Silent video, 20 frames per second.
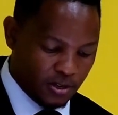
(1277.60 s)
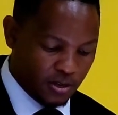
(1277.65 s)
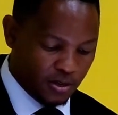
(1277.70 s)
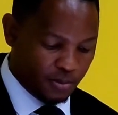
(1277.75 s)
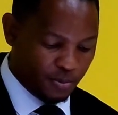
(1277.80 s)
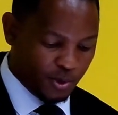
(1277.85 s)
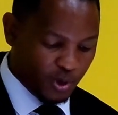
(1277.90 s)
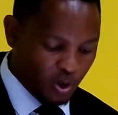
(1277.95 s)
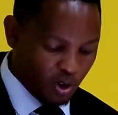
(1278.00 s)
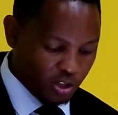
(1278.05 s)

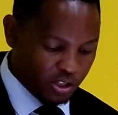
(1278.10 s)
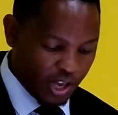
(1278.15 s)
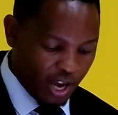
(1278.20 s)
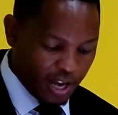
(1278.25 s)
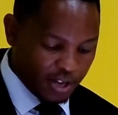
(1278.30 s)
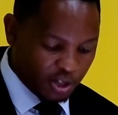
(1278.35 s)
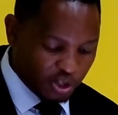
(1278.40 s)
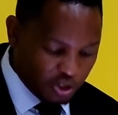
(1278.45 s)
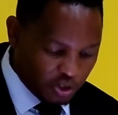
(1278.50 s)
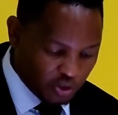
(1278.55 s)
Because
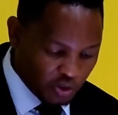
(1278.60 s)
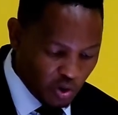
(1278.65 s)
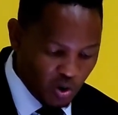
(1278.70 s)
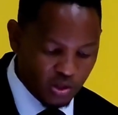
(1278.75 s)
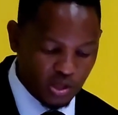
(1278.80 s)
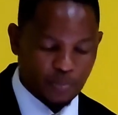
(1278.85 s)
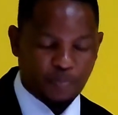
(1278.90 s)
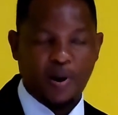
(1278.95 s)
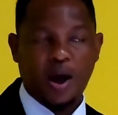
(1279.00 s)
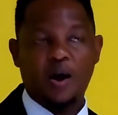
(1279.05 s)
as you saw
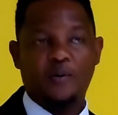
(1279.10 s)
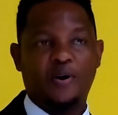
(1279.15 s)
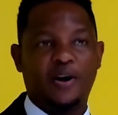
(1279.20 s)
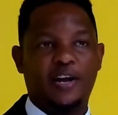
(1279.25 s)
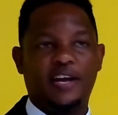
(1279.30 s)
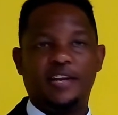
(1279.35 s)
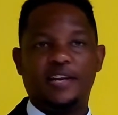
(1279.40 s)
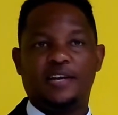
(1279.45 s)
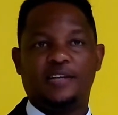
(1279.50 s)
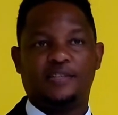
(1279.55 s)
the power
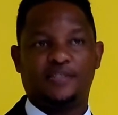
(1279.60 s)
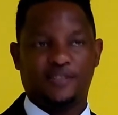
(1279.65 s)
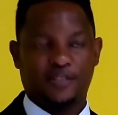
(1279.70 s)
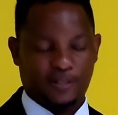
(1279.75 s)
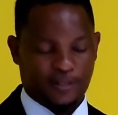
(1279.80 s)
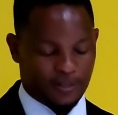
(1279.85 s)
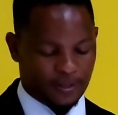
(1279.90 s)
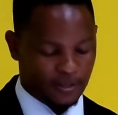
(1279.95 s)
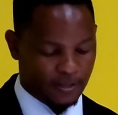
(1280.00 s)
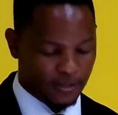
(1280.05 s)
in us,
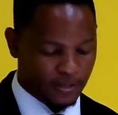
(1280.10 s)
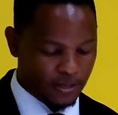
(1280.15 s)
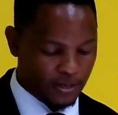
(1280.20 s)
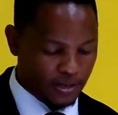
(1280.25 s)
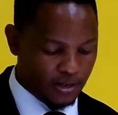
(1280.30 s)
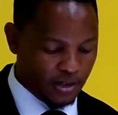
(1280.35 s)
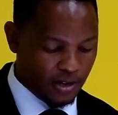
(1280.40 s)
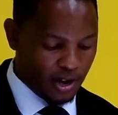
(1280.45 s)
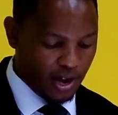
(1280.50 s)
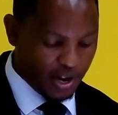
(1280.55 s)

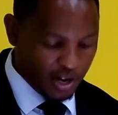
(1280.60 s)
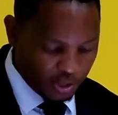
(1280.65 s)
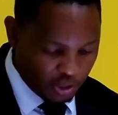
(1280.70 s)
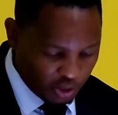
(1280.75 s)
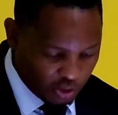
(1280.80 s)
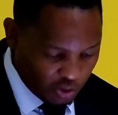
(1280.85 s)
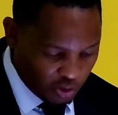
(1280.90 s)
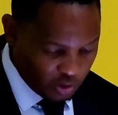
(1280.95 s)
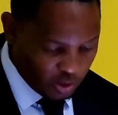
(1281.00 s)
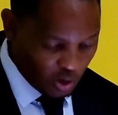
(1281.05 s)
and as you
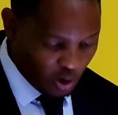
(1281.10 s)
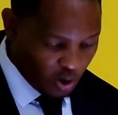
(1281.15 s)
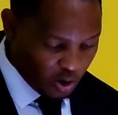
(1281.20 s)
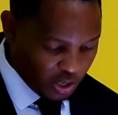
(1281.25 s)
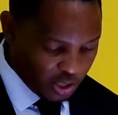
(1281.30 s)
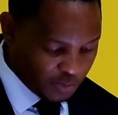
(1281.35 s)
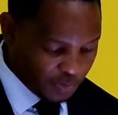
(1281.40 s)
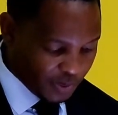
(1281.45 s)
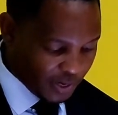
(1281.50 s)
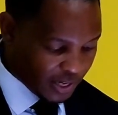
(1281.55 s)
saw the Holy
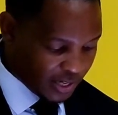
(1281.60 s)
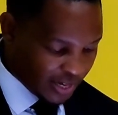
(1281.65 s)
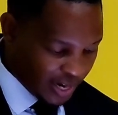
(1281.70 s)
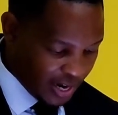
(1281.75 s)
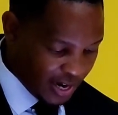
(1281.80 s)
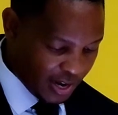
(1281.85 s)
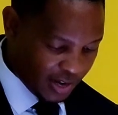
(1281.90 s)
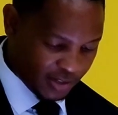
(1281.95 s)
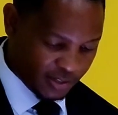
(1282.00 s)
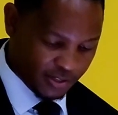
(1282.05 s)
Spirit in
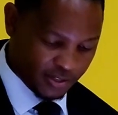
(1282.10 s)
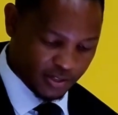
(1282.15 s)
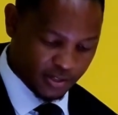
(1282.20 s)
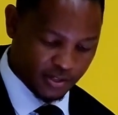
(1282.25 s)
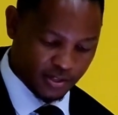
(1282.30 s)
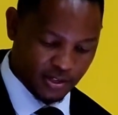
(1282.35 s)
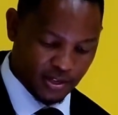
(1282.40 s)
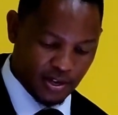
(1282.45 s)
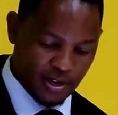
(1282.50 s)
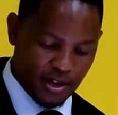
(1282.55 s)
us,
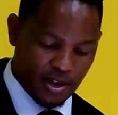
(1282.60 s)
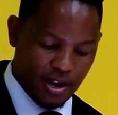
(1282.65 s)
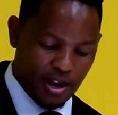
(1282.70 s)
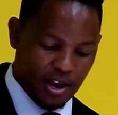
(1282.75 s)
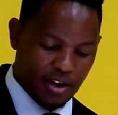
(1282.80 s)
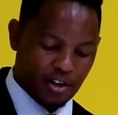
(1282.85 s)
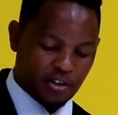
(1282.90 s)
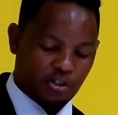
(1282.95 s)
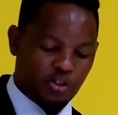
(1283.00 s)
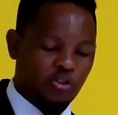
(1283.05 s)

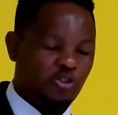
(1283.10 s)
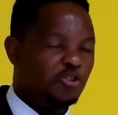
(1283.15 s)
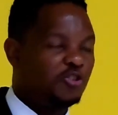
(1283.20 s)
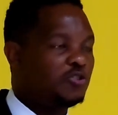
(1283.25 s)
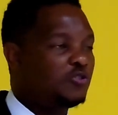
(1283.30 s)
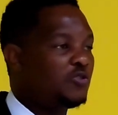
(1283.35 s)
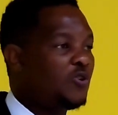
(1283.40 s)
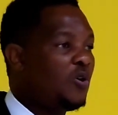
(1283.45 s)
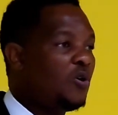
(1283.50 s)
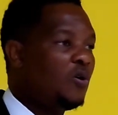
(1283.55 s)
and as you
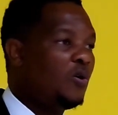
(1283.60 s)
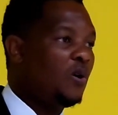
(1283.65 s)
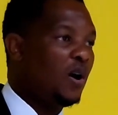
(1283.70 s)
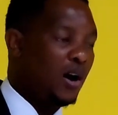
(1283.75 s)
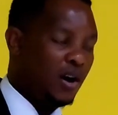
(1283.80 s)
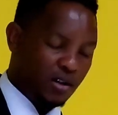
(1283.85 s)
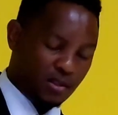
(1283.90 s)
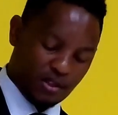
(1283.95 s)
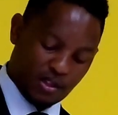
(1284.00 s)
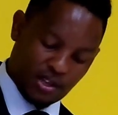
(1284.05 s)
saw
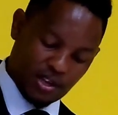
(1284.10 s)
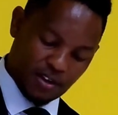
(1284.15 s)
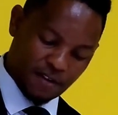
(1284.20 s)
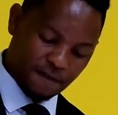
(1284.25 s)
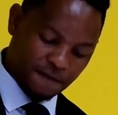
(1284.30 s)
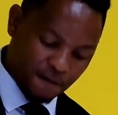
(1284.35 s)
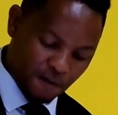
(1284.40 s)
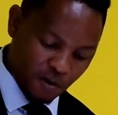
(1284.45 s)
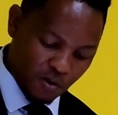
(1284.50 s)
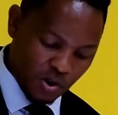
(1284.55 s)
the
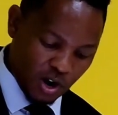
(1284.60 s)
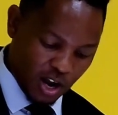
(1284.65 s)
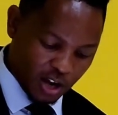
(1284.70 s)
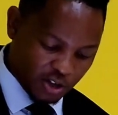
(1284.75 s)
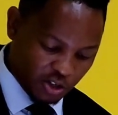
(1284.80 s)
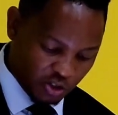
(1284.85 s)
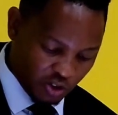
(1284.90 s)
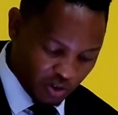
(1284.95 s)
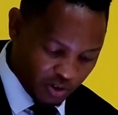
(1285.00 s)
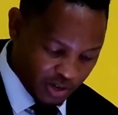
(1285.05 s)
full
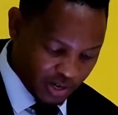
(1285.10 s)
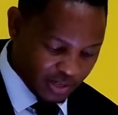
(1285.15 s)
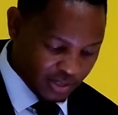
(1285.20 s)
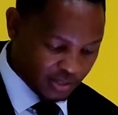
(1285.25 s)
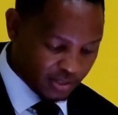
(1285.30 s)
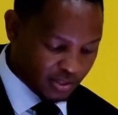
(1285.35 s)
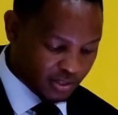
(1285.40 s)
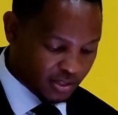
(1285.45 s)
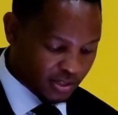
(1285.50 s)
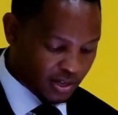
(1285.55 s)

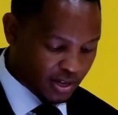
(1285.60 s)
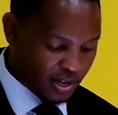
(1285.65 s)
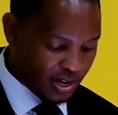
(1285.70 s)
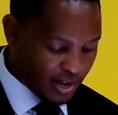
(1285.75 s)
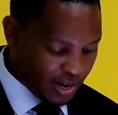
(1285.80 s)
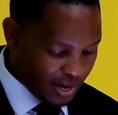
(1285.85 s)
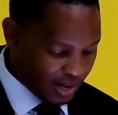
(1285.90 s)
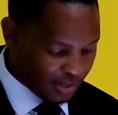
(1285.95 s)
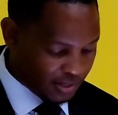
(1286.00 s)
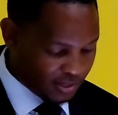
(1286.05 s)
assurance in
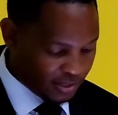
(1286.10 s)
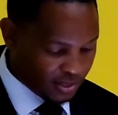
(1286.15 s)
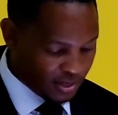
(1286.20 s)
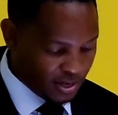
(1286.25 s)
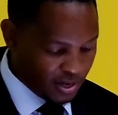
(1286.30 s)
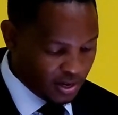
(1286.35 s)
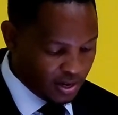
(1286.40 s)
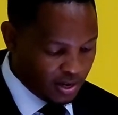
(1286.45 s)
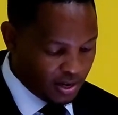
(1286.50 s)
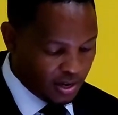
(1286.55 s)
us.
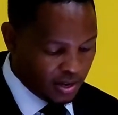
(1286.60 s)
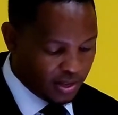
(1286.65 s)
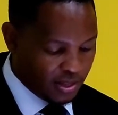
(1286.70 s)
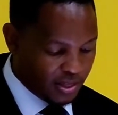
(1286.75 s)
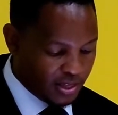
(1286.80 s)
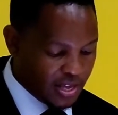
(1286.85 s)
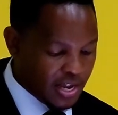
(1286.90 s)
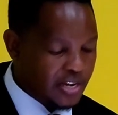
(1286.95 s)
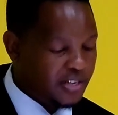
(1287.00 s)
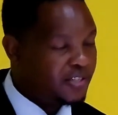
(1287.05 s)

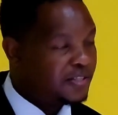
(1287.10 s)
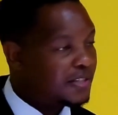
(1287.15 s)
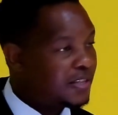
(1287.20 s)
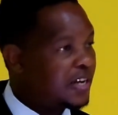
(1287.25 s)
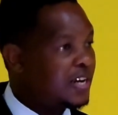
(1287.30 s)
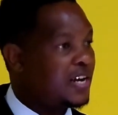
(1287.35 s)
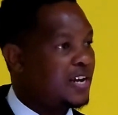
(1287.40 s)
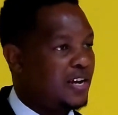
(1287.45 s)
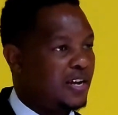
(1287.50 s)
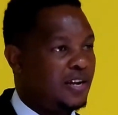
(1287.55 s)
These
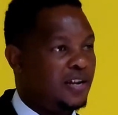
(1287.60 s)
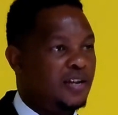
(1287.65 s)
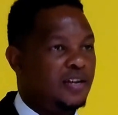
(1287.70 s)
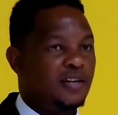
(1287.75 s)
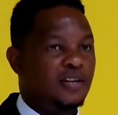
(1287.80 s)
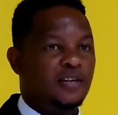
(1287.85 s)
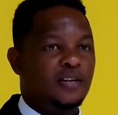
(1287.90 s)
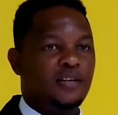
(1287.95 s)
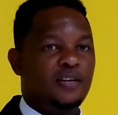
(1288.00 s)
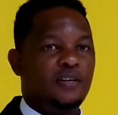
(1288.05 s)
three
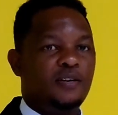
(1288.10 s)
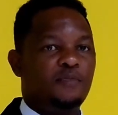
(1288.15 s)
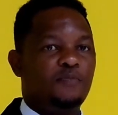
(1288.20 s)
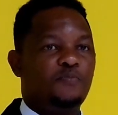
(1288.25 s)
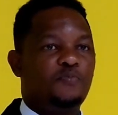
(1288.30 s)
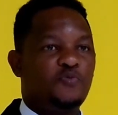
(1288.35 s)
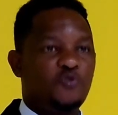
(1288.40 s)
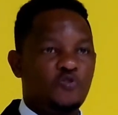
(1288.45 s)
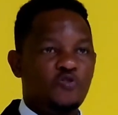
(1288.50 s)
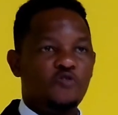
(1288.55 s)

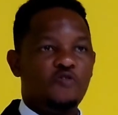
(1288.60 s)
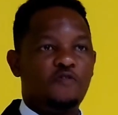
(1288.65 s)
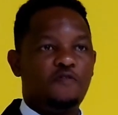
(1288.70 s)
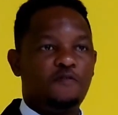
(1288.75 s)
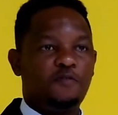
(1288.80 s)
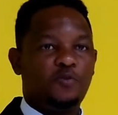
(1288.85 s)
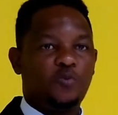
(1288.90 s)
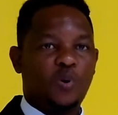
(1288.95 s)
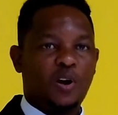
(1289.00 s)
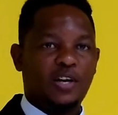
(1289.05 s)

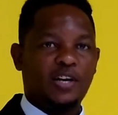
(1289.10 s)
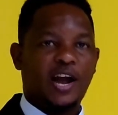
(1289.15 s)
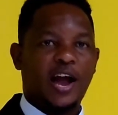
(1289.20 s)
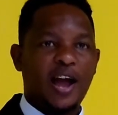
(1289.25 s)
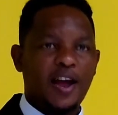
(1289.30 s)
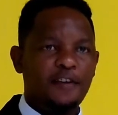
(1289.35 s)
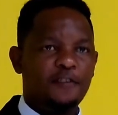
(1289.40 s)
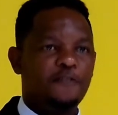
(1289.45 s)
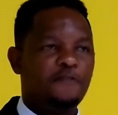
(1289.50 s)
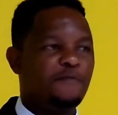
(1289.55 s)
proved what
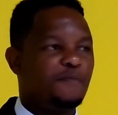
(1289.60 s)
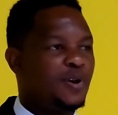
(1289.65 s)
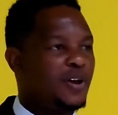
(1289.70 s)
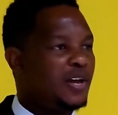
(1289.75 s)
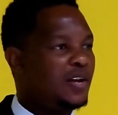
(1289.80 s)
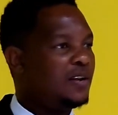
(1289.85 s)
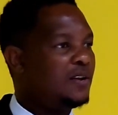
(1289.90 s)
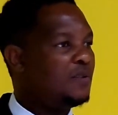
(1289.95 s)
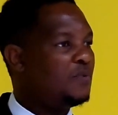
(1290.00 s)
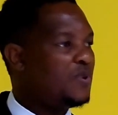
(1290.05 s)
kind of
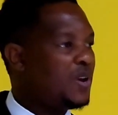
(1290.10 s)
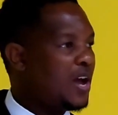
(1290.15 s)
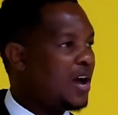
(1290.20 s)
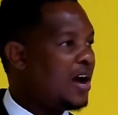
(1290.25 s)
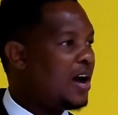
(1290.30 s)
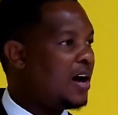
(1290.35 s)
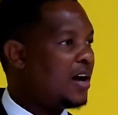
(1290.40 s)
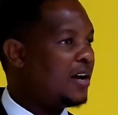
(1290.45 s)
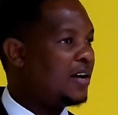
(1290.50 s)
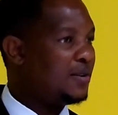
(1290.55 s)
men we
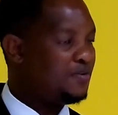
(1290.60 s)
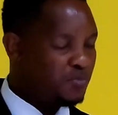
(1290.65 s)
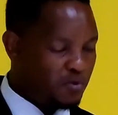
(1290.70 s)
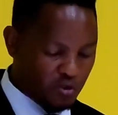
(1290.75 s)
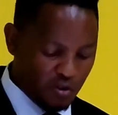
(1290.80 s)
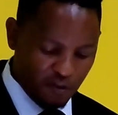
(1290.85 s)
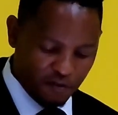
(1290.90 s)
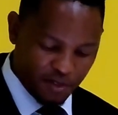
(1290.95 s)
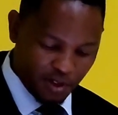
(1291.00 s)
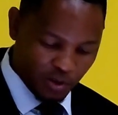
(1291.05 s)
are. It
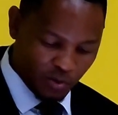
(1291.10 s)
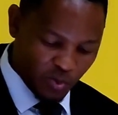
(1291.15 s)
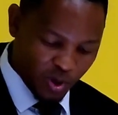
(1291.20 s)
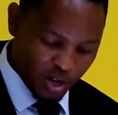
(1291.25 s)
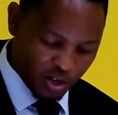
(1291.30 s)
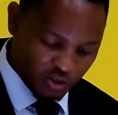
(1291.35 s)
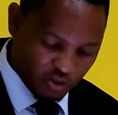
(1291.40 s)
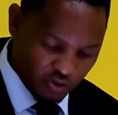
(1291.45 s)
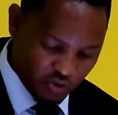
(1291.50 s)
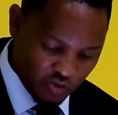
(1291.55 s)
proved that we are
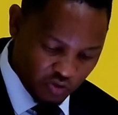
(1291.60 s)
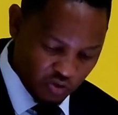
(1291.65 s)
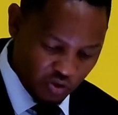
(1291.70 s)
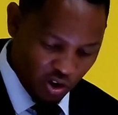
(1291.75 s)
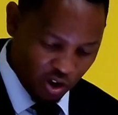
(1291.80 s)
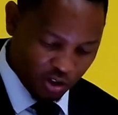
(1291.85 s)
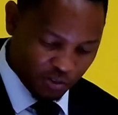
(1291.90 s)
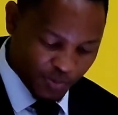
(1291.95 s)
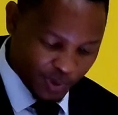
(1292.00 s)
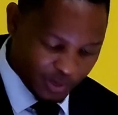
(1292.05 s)
true
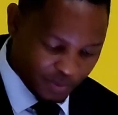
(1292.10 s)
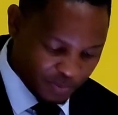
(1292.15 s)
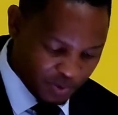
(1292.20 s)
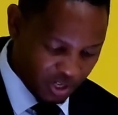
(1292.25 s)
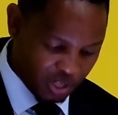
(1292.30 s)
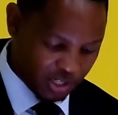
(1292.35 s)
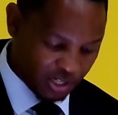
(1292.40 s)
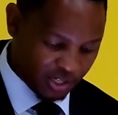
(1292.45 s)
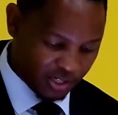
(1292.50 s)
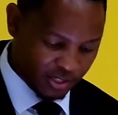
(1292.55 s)
gospel
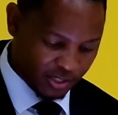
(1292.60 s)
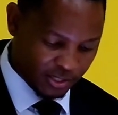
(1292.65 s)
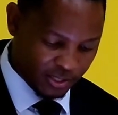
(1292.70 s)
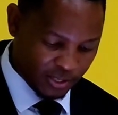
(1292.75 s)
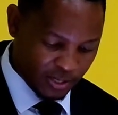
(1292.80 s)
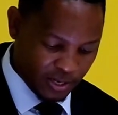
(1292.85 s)
preachers.